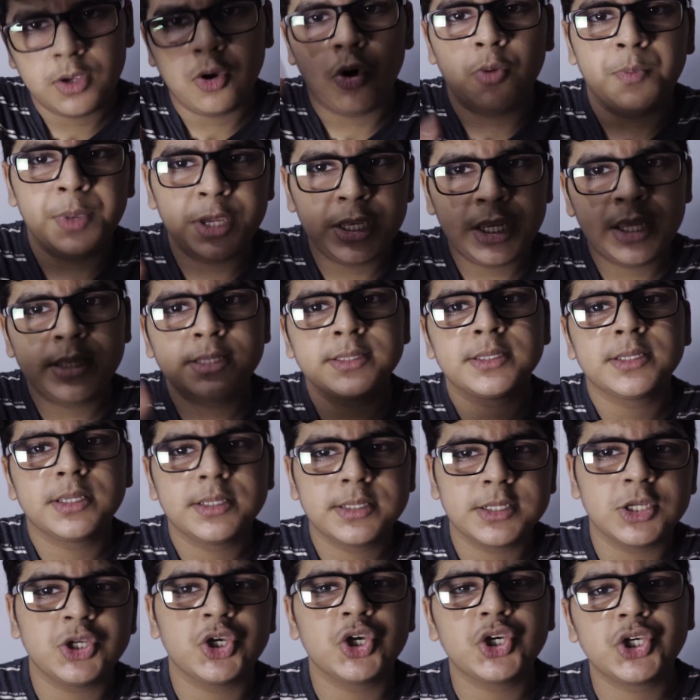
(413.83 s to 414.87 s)
opinions,
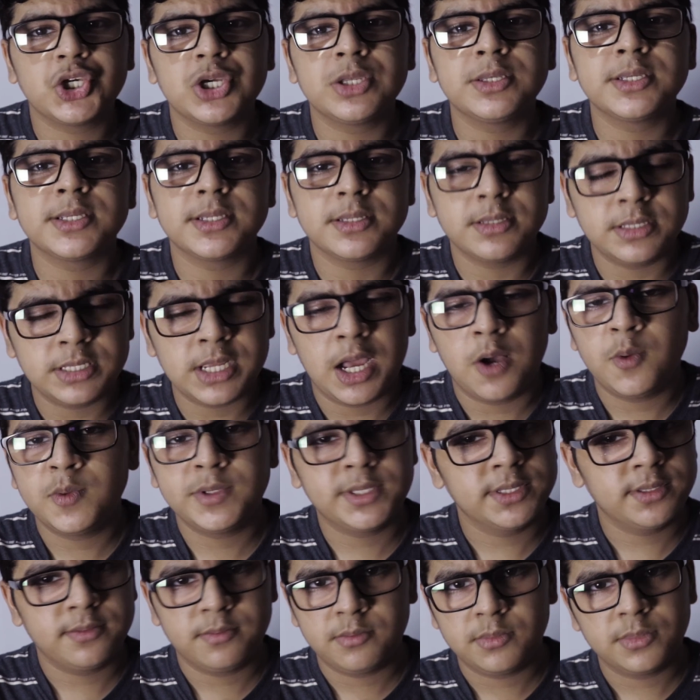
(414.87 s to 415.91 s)
suggestions,
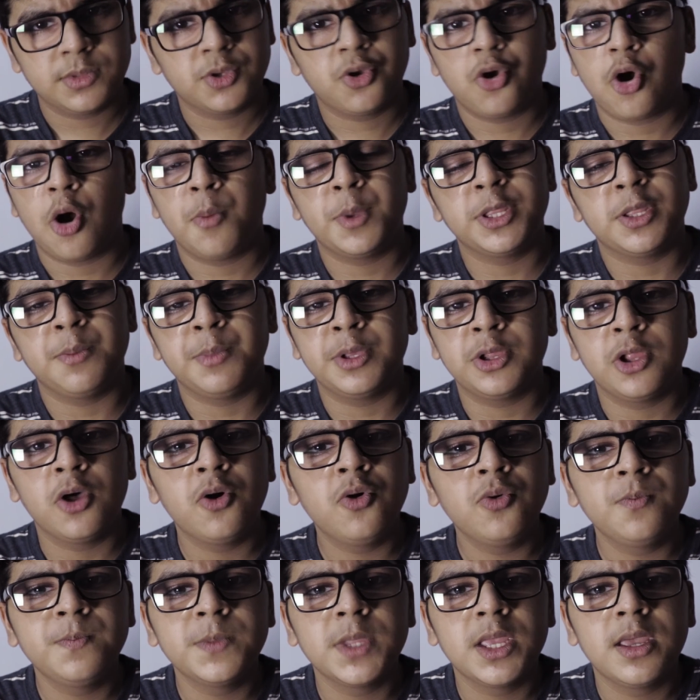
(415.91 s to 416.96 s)
doubts, comment them
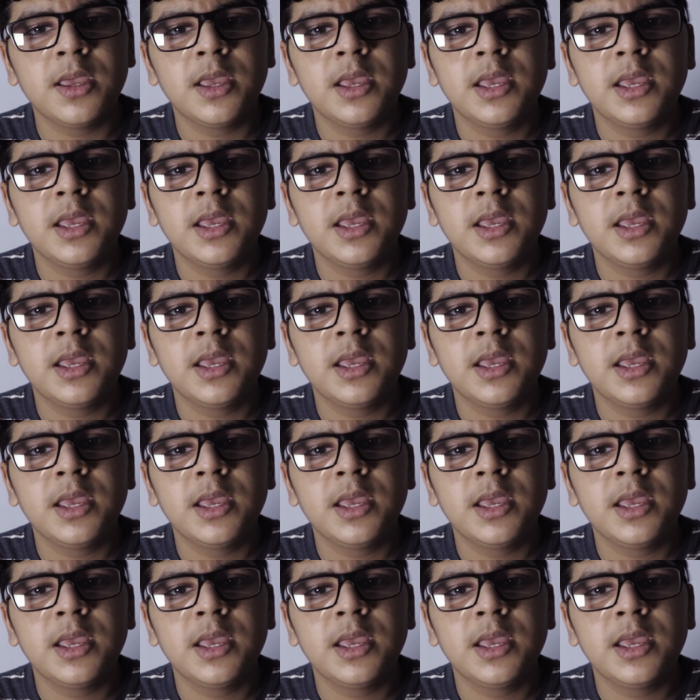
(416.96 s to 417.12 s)
below.